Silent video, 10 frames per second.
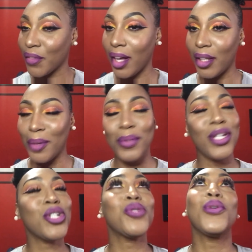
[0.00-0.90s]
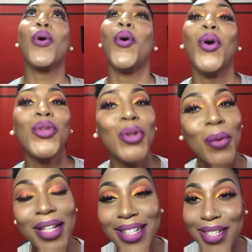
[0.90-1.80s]
color, because we all
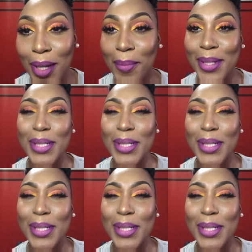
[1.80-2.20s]
know it's summer.